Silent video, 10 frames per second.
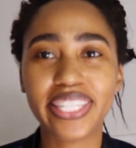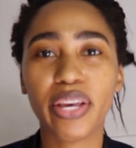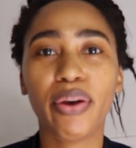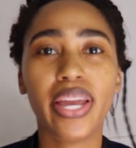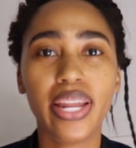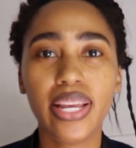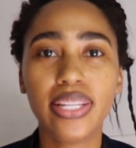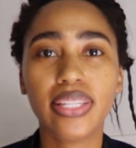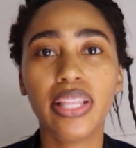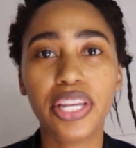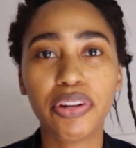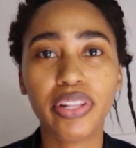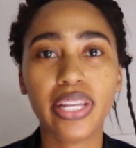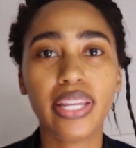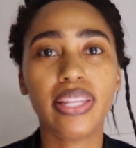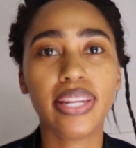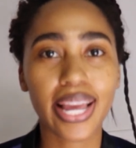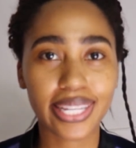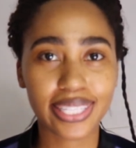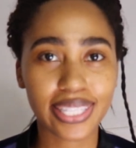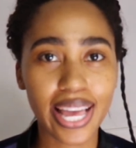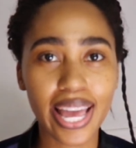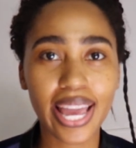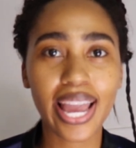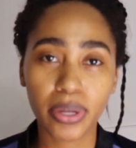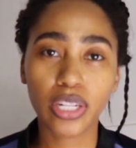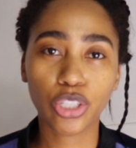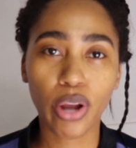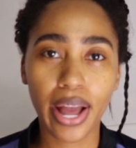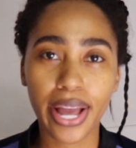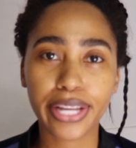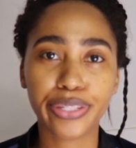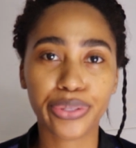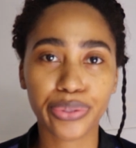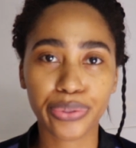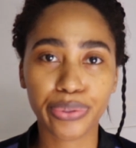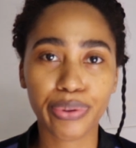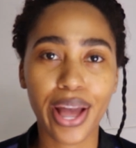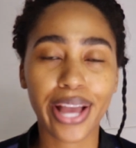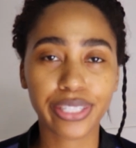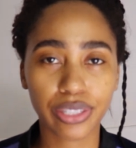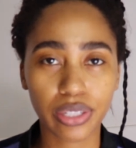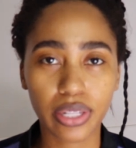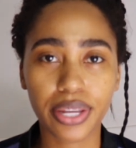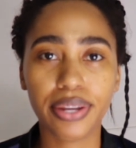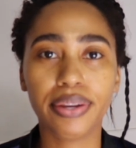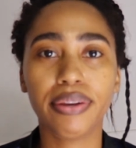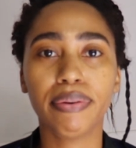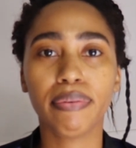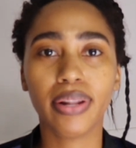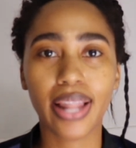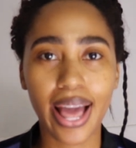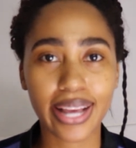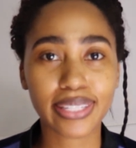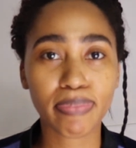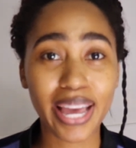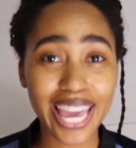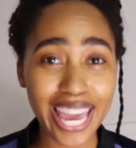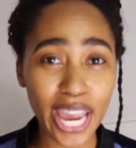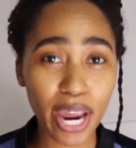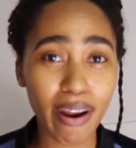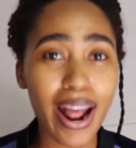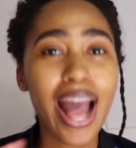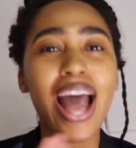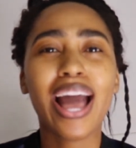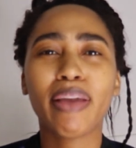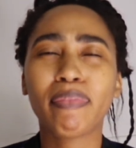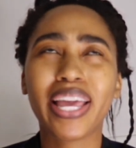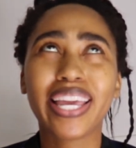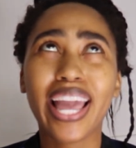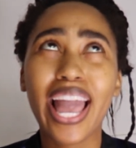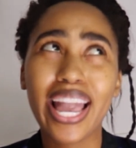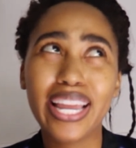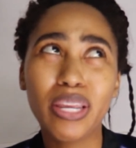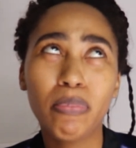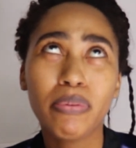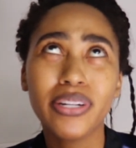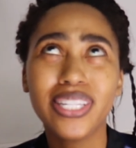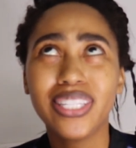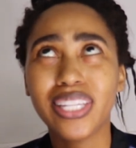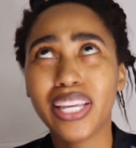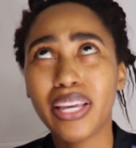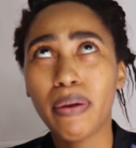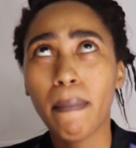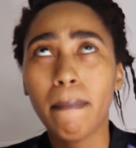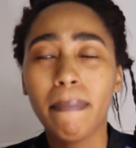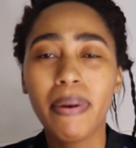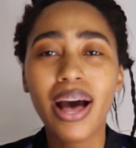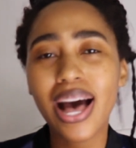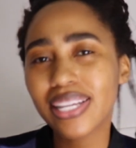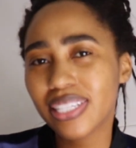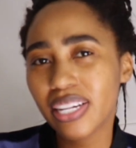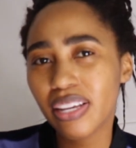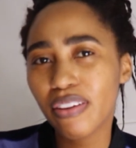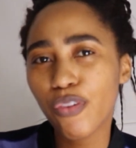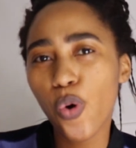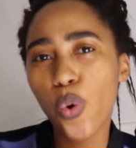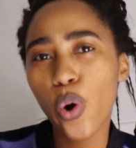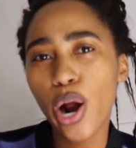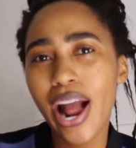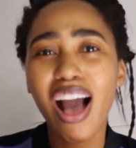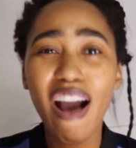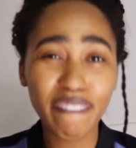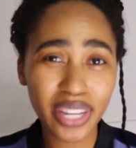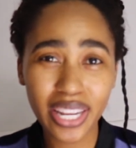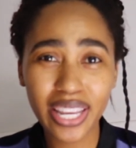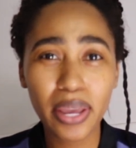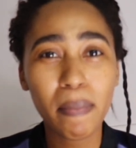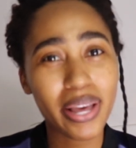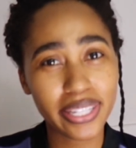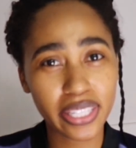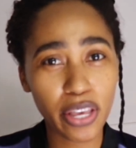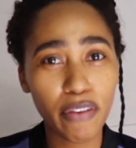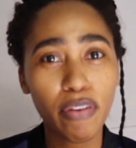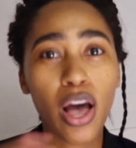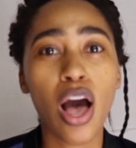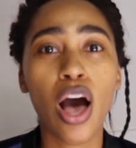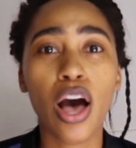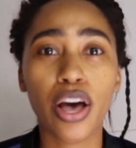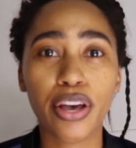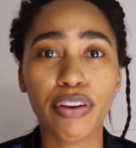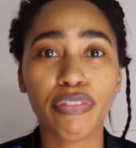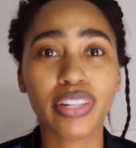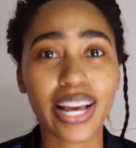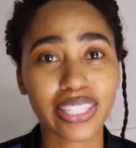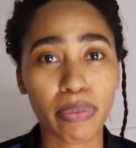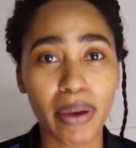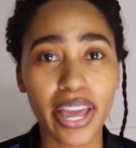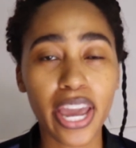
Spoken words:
so it is literally the next day. I'm gonna try to actually relax my hair. I am like 80% positive or confident in myself of relaxing my